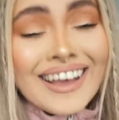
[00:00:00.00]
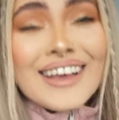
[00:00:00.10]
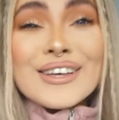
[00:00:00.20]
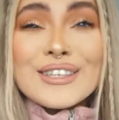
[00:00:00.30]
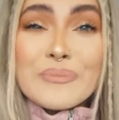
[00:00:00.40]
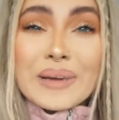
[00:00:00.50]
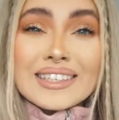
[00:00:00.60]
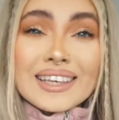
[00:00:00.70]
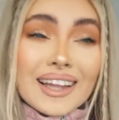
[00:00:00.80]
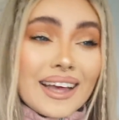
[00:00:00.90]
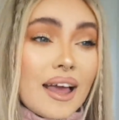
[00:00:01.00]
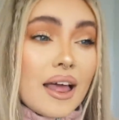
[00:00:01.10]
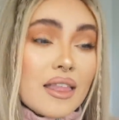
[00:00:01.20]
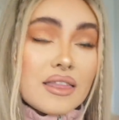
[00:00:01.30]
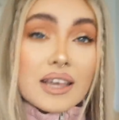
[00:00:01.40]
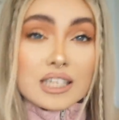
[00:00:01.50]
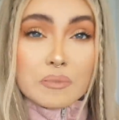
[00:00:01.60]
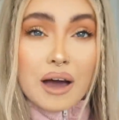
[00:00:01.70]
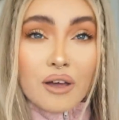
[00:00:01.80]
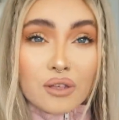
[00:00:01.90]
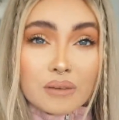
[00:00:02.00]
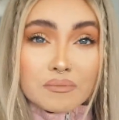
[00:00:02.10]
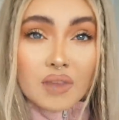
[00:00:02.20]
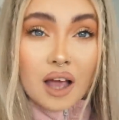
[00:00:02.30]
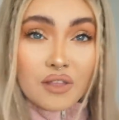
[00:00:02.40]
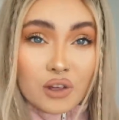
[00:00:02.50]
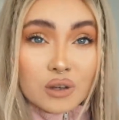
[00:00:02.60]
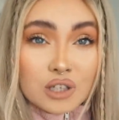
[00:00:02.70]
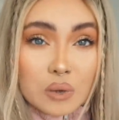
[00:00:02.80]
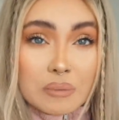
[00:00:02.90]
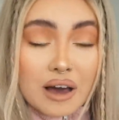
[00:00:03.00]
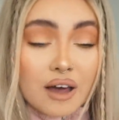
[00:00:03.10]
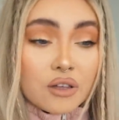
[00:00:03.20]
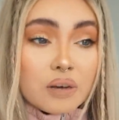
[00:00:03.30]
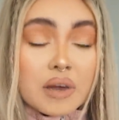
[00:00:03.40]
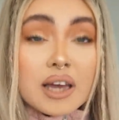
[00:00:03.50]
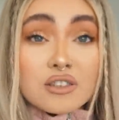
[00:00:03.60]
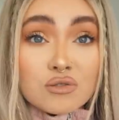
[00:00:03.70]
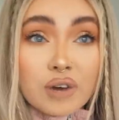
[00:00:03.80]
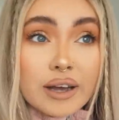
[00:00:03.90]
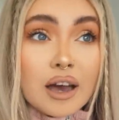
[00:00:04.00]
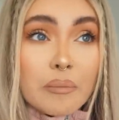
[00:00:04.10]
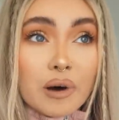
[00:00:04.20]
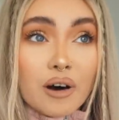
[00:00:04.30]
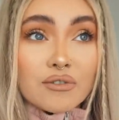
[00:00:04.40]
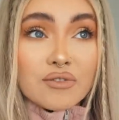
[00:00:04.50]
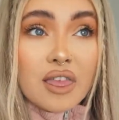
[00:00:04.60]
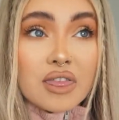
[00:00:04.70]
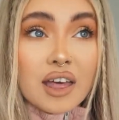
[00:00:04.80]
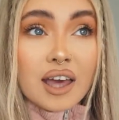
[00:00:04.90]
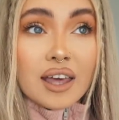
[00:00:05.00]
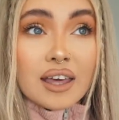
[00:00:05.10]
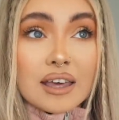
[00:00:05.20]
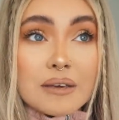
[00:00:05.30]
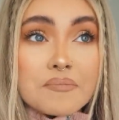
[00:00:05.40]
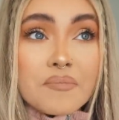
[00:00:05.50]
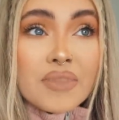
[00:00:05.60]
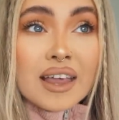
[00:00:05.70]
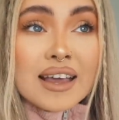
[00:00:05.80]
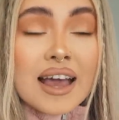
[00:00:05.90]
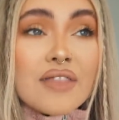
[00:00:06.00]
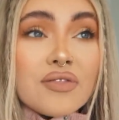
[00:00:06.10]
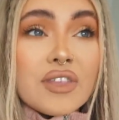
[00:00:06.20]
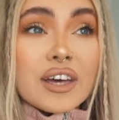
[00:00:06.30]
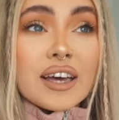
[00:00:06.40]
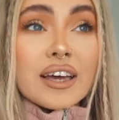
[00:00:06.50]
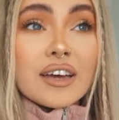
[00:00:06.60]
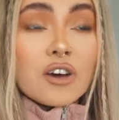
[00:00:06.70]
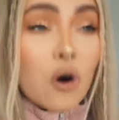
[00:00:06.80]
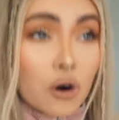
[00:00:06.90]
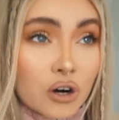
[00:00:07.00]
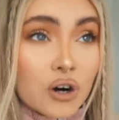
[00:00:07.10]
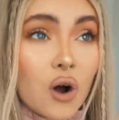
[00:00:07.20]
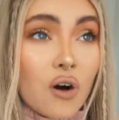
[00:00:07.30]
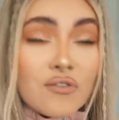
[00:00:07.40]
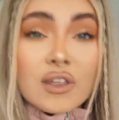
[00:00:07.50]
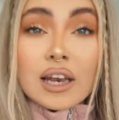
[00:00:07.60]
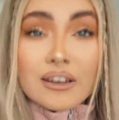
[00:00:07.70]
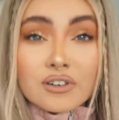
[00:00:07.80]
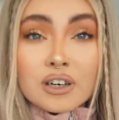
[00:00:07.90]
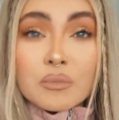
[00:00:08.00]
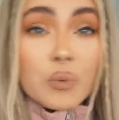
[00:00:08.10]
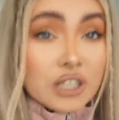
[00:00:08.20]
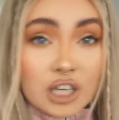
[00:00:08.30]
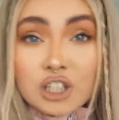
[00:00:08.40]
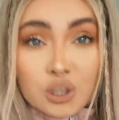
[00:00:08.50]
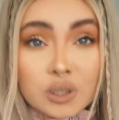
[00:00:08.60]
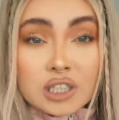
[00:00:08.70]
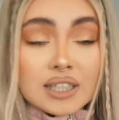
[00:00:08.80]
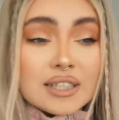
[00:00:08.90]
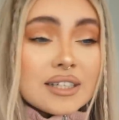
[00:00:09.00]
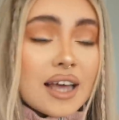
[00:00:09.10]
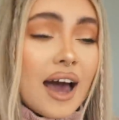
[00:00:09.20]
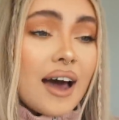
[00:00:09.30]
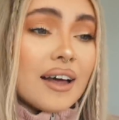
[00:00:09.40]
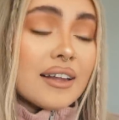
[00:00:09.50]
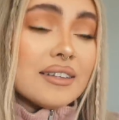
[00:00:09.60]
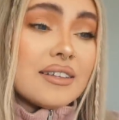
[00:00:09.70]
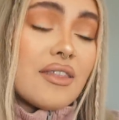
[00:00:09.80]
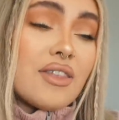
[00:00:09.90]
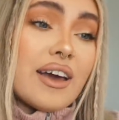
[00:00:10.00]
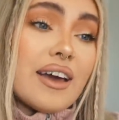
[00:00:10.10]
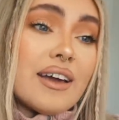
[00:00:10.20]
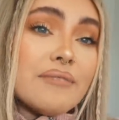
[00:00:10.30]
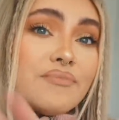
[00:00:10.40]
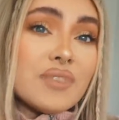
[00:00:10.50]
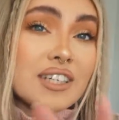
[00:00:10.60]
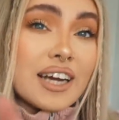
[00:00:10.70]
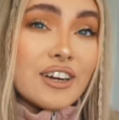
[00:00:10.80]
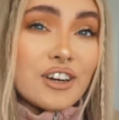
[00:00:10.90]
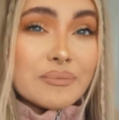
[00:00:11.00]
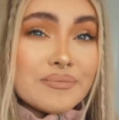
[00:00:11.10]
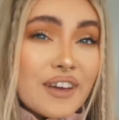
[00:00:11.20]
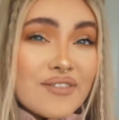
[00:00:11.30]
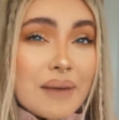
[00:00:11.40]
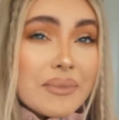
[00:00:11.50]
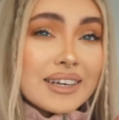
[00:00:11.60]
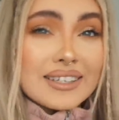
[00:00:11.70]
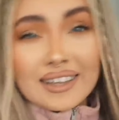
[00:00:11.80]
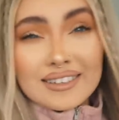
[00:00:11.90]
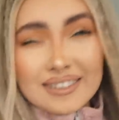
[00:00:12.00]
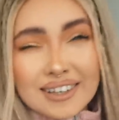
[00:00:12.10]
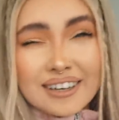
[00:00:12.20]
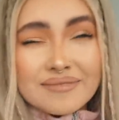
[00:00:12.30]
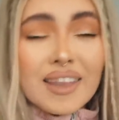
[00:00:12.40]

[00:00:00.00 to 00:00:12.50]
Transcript: So basically this bathroom and the ensuite bathroom is right above the corner of the living room, which I showed you, and the dining room, if that makes sense, you know.